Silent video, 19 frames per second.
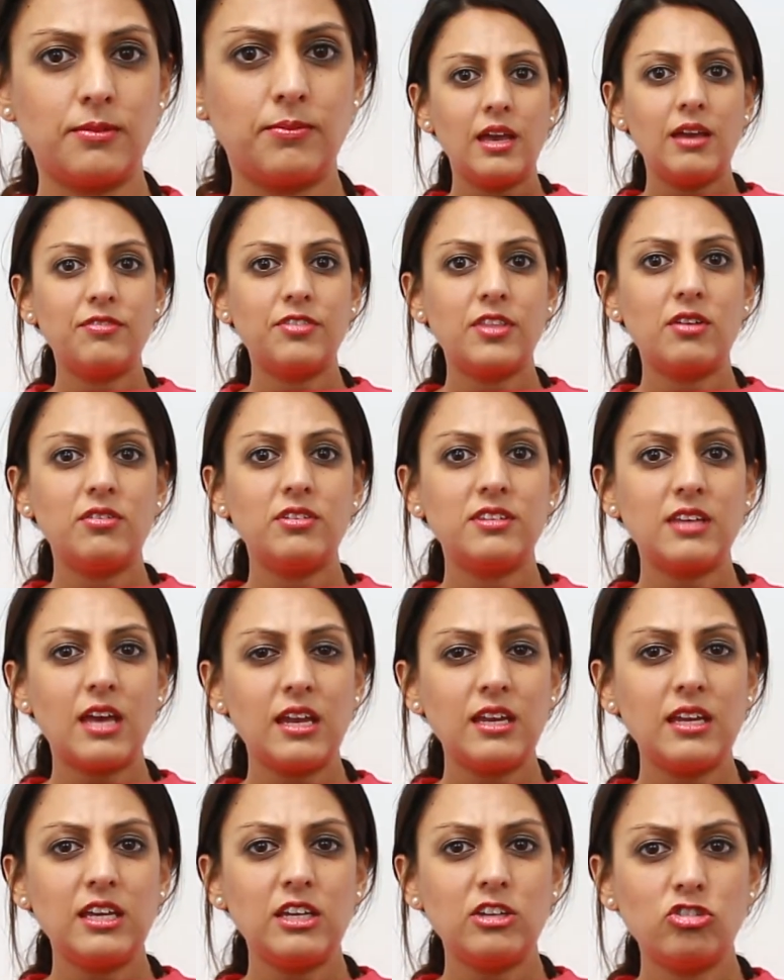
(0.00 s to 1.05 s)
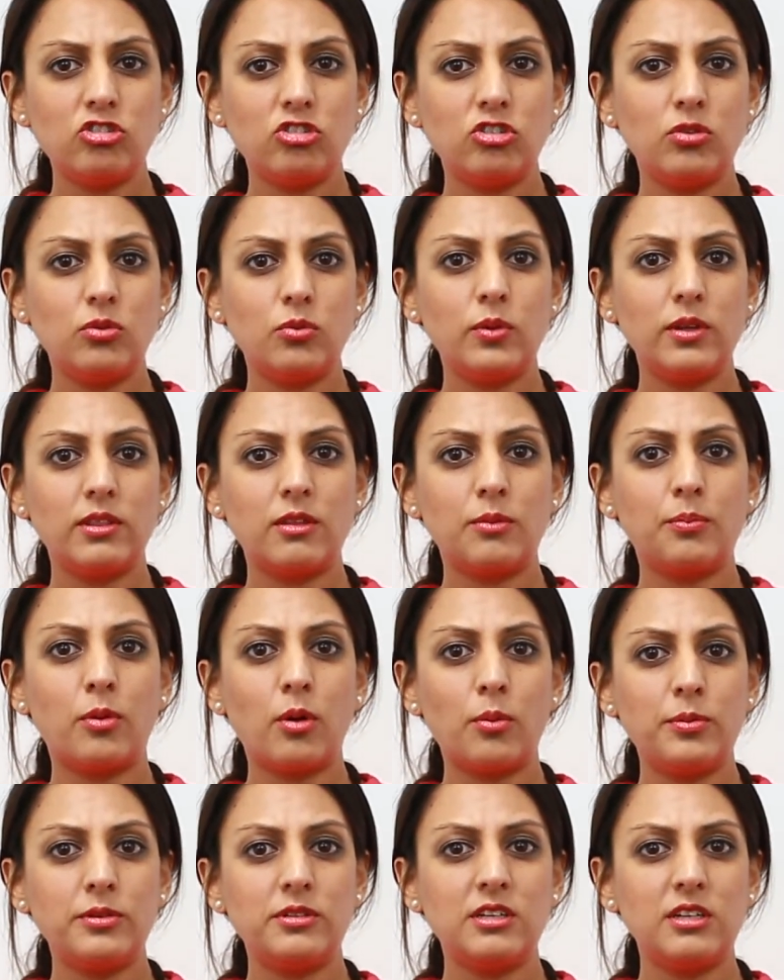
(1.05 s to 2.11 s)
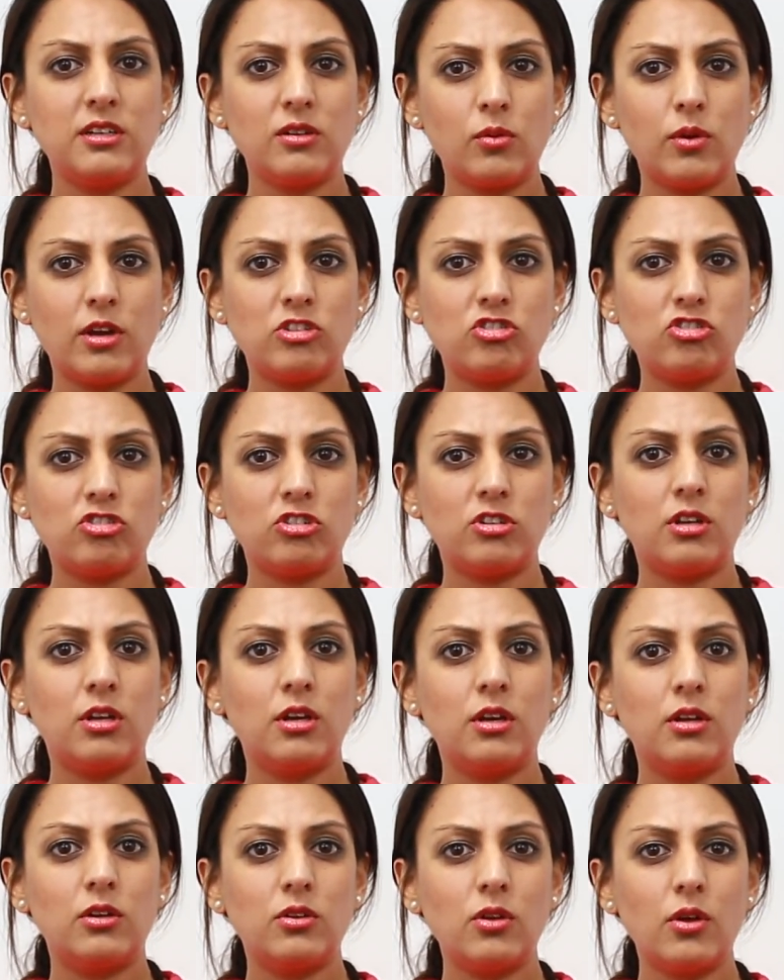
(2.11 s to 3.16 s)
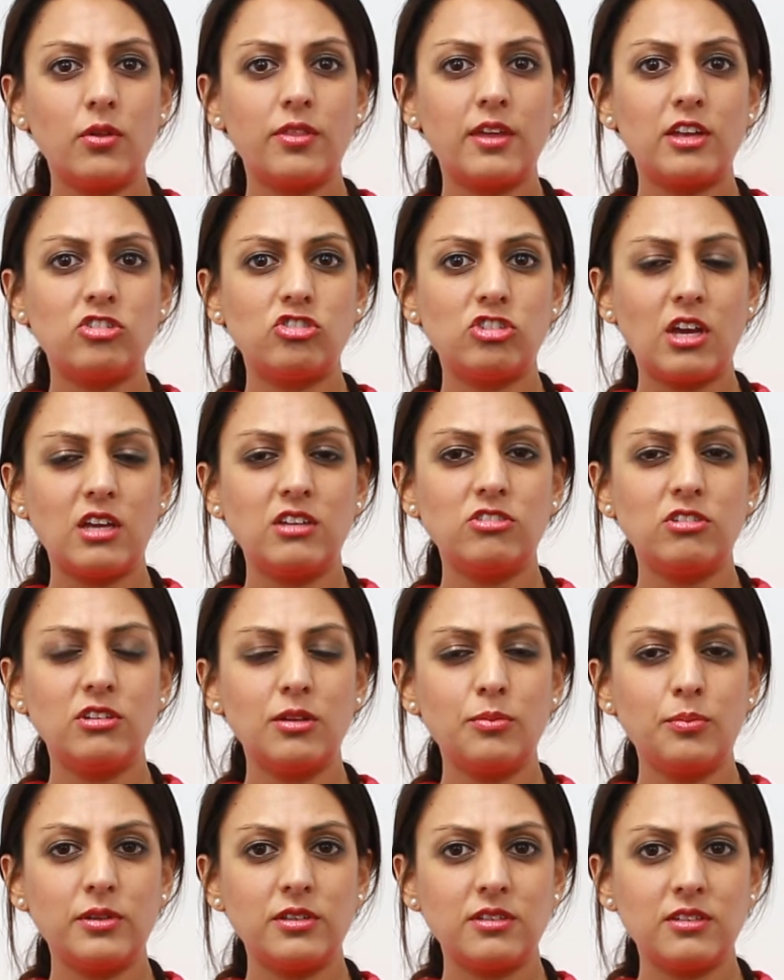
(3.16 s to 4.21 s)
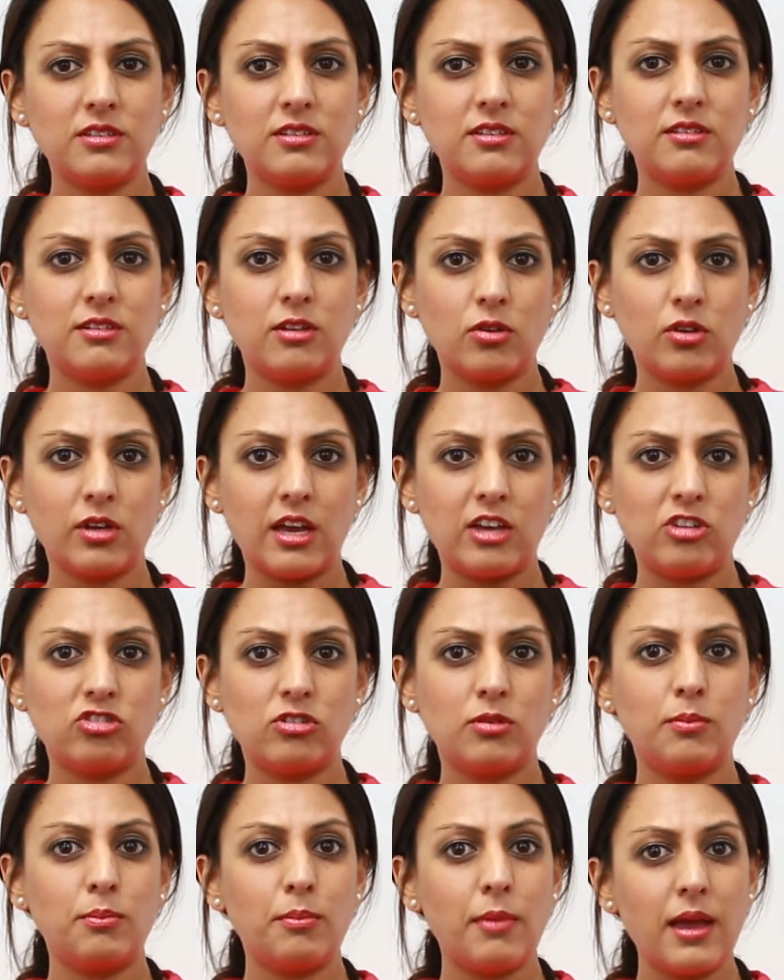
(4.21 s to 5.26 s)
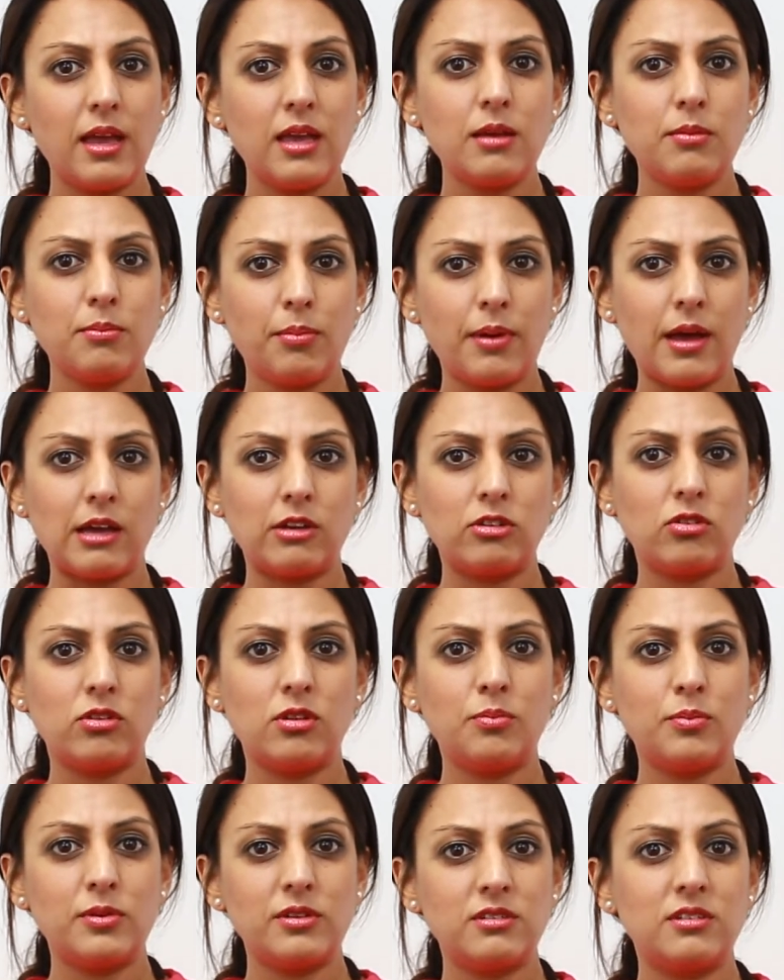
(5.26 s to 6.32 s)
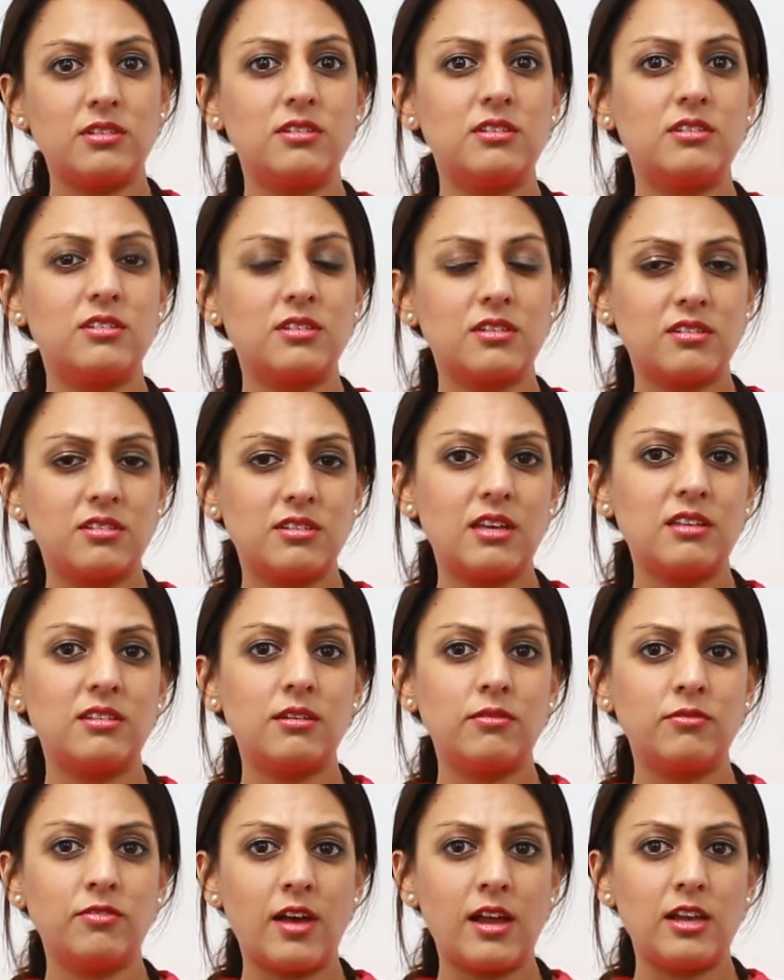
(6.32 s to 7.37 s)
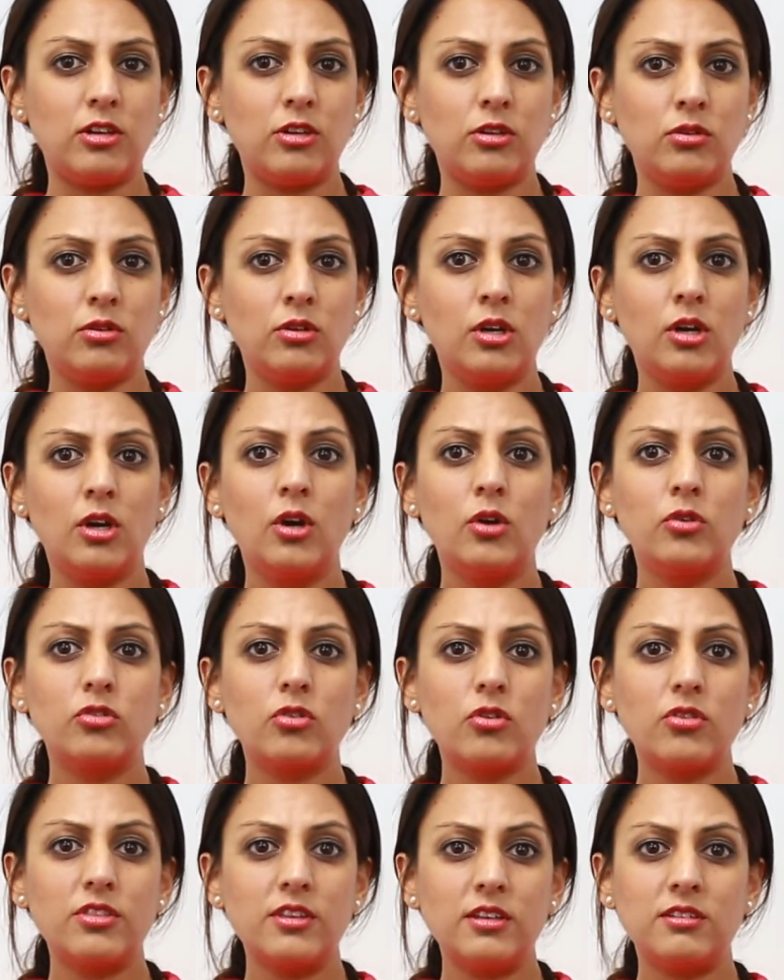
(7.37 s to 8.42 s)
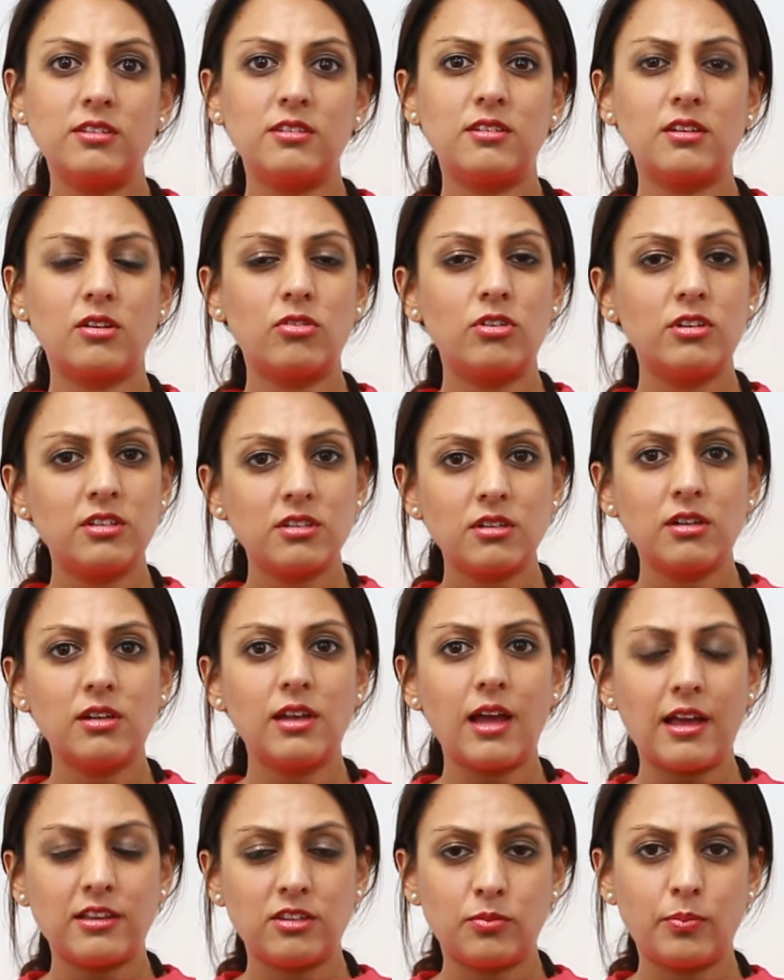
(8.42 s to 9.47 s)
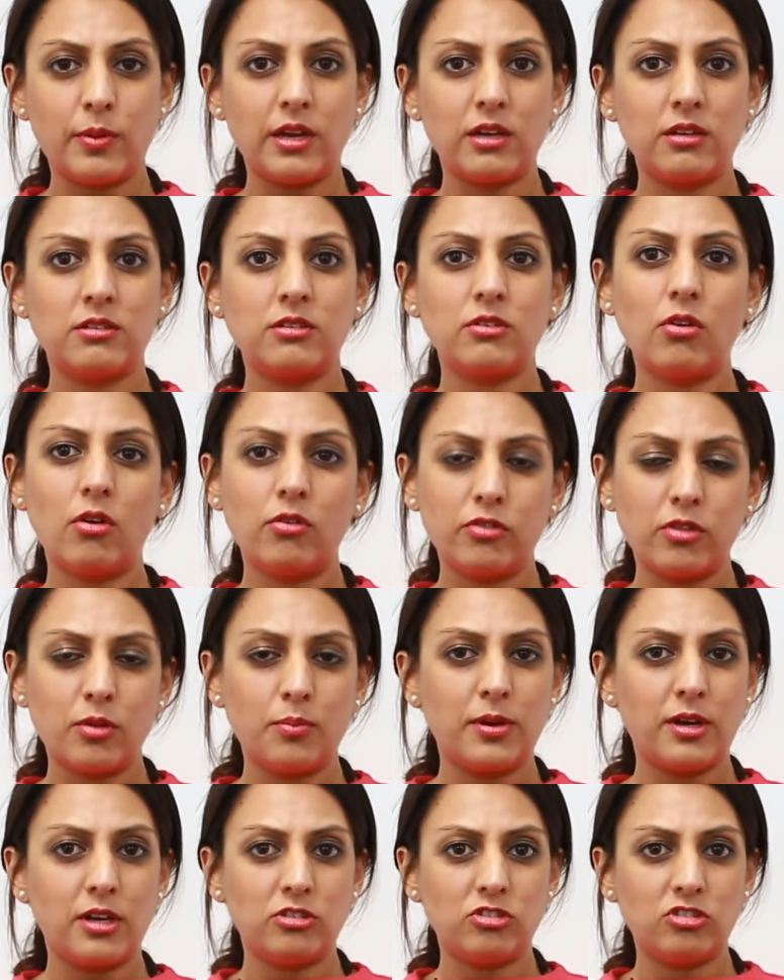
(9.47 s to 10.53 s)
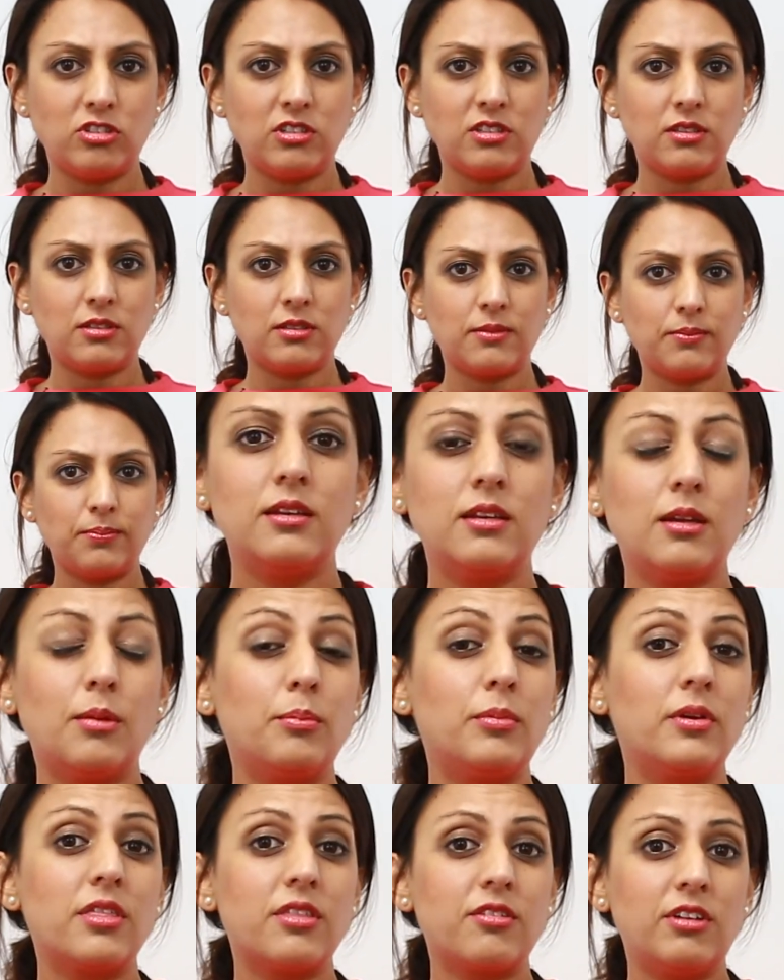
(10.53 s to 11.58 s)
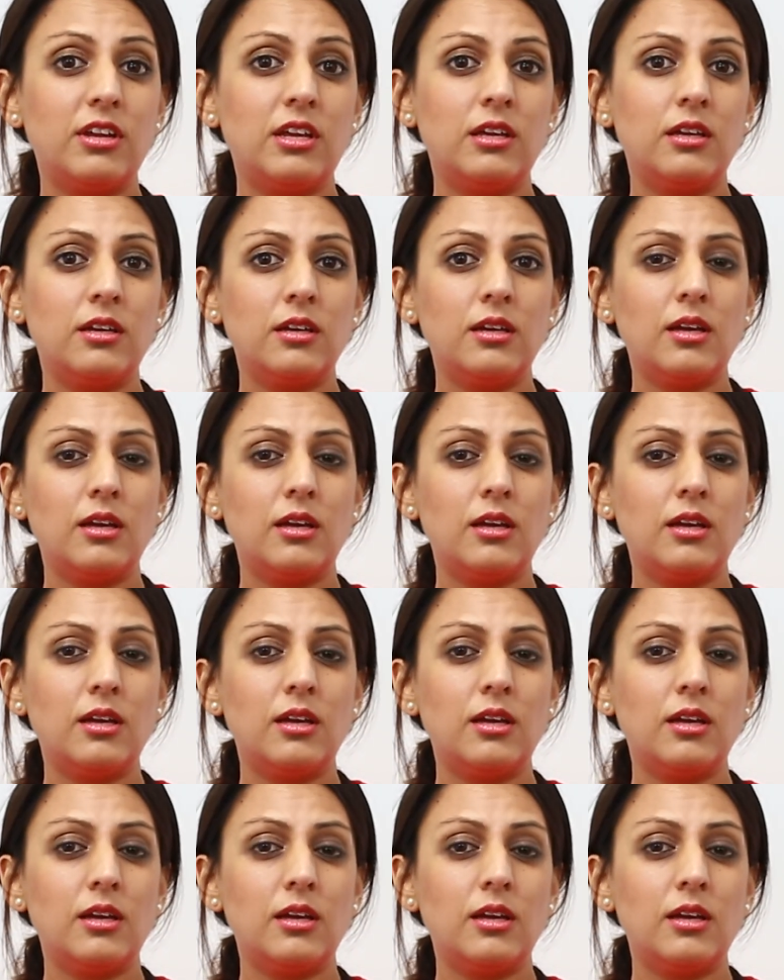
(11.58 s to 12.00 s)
If there is any issue with the property in question, note that changing the business's location may impact on the business's success and value, so this is a critical aspect of the purchase. Number 3.